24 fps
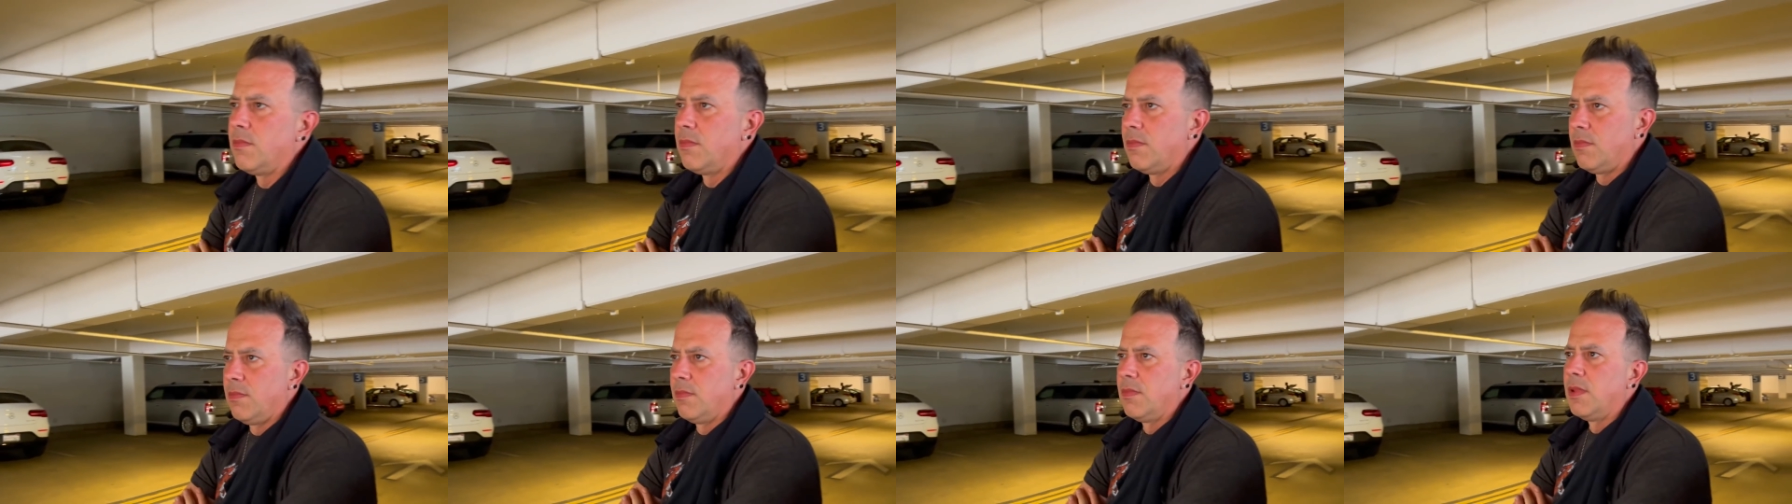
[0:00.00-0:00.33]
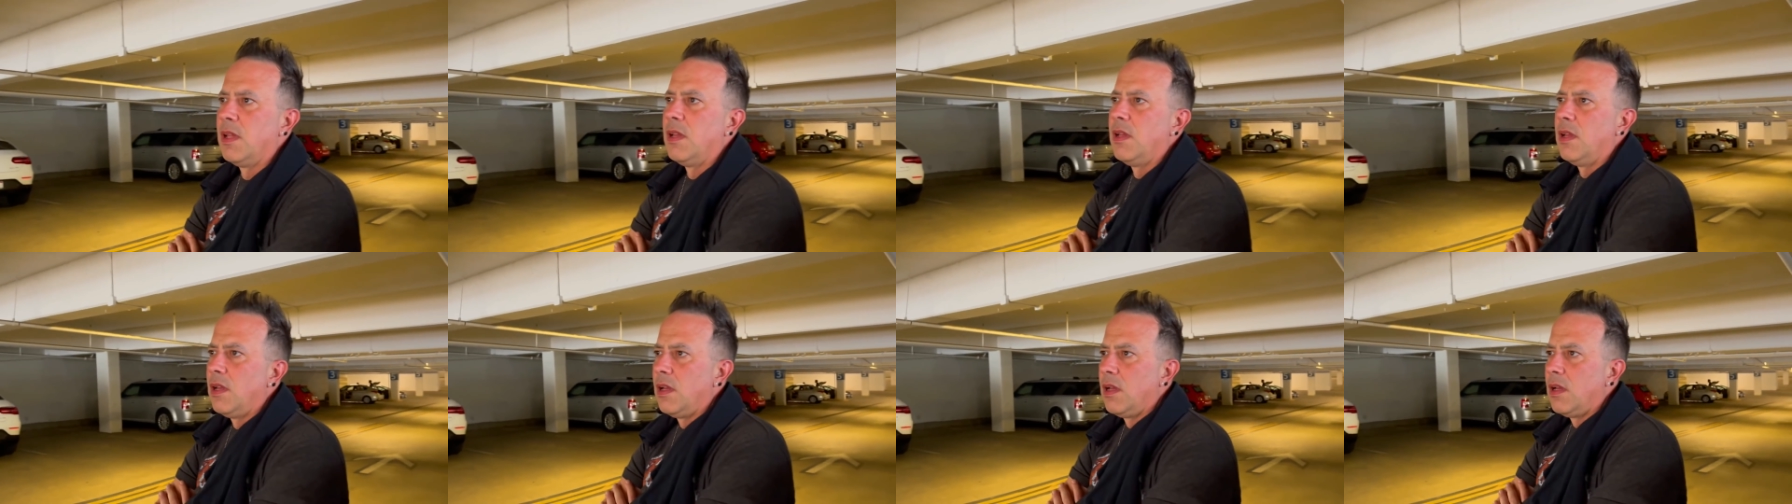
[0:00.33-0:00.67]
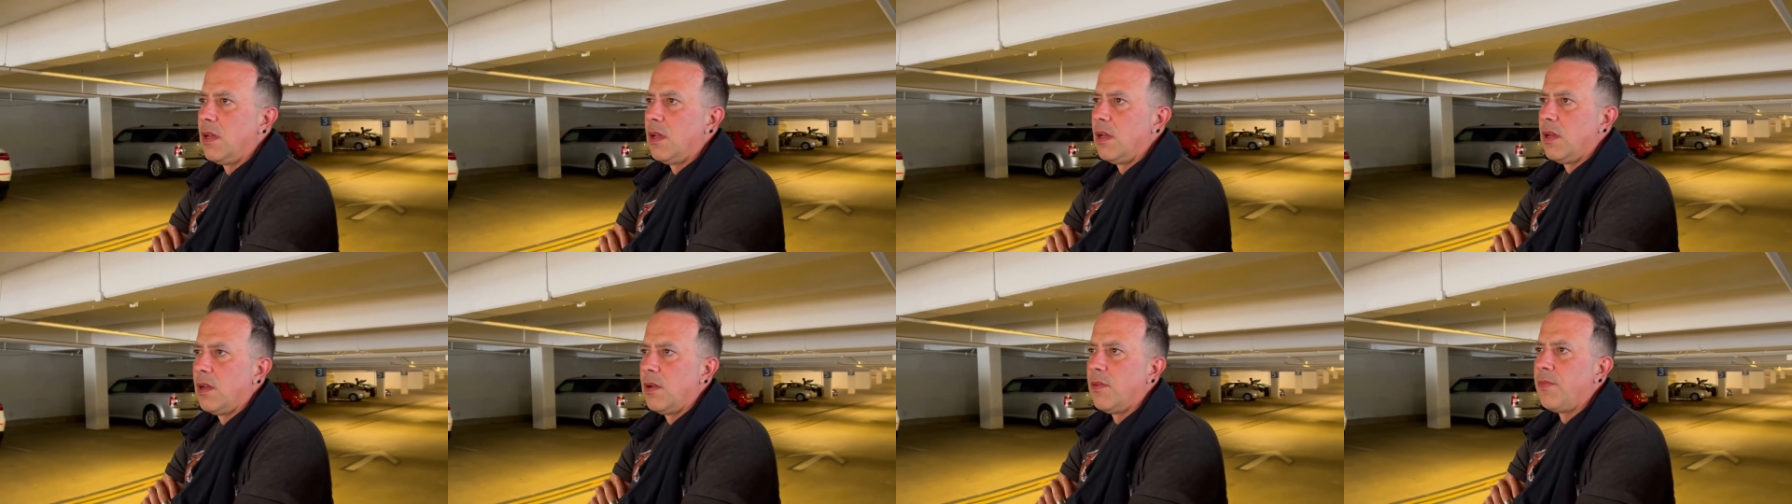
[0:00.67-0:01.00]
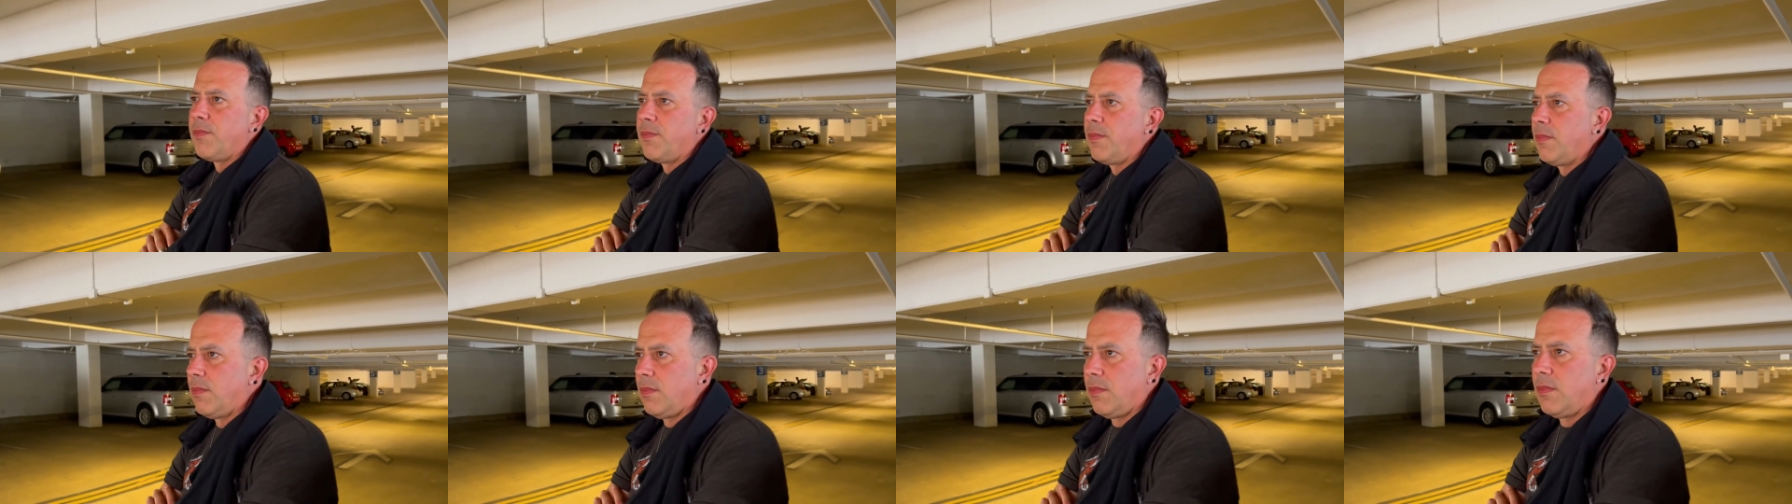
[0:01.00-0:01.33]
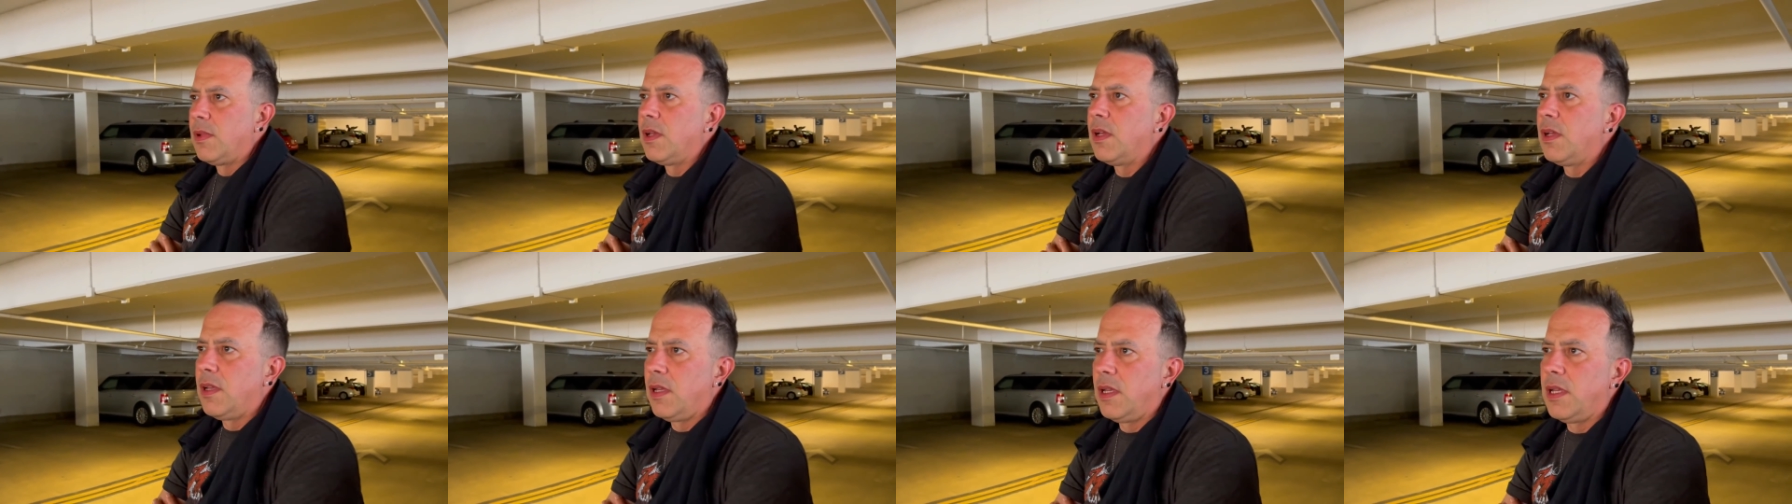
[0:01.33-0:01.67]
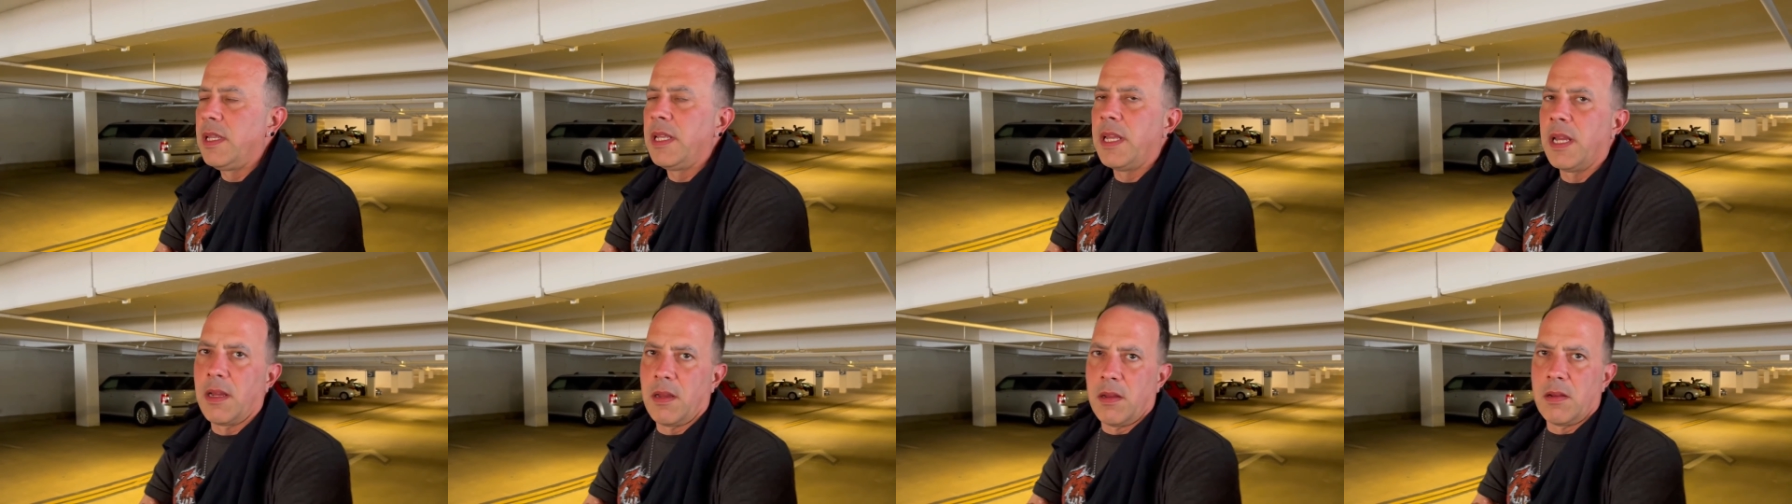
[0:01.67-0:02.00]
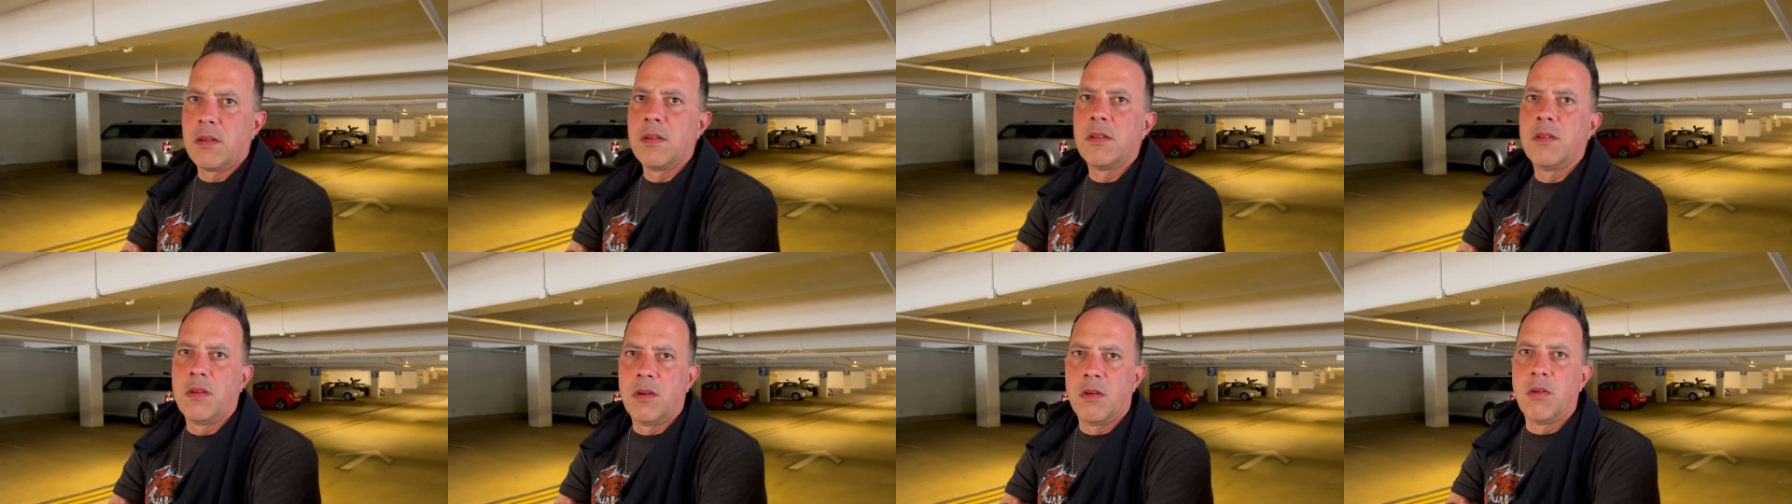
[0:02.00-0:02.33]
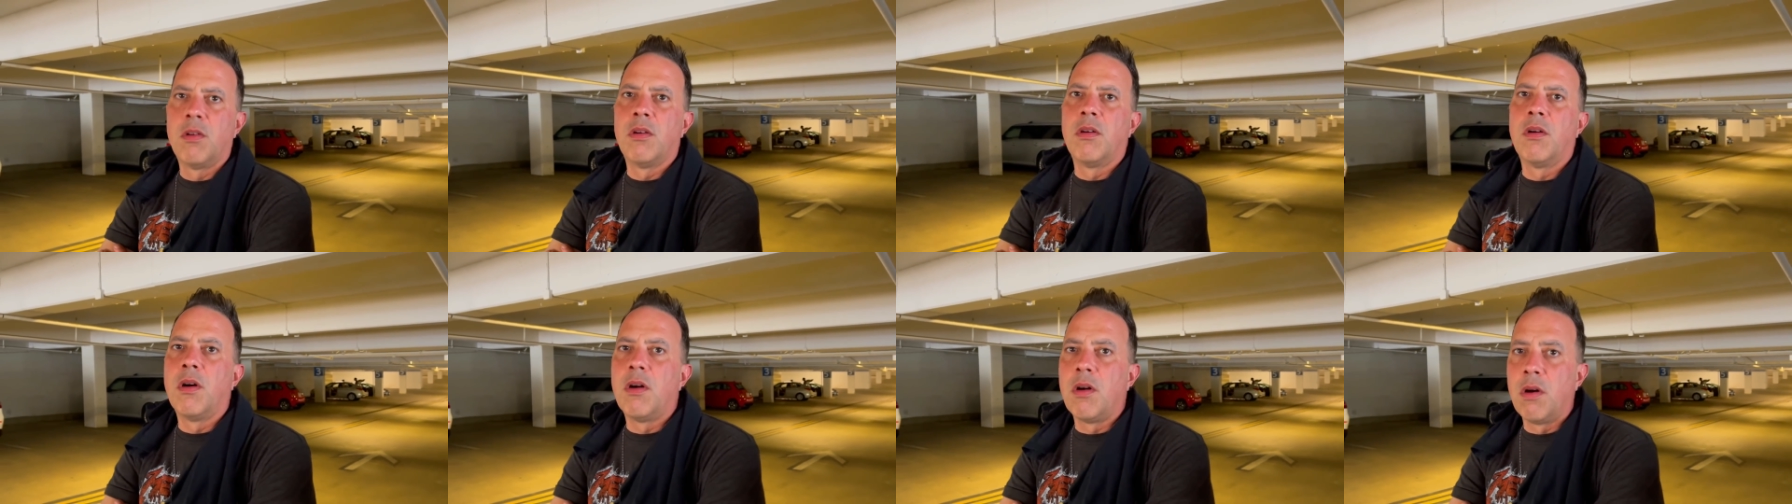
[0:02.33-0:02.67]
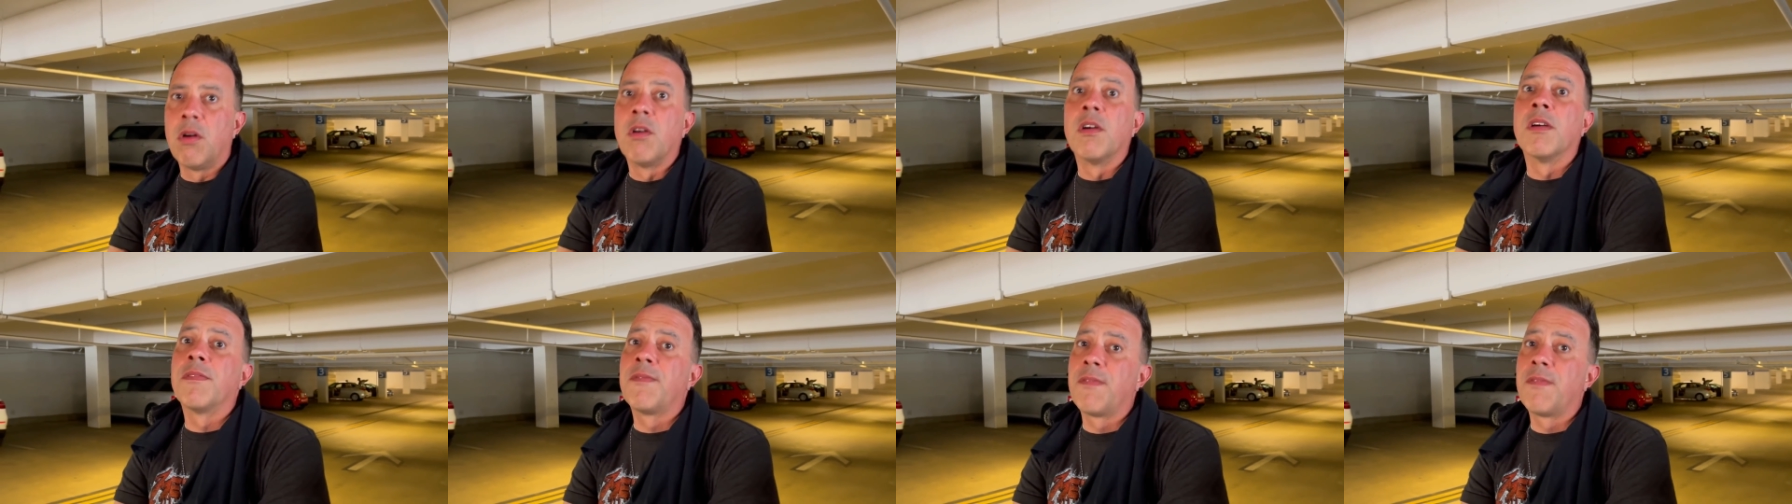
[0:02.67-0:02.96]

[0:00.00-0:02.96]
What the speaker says: that is until you go to LA or Hollywood.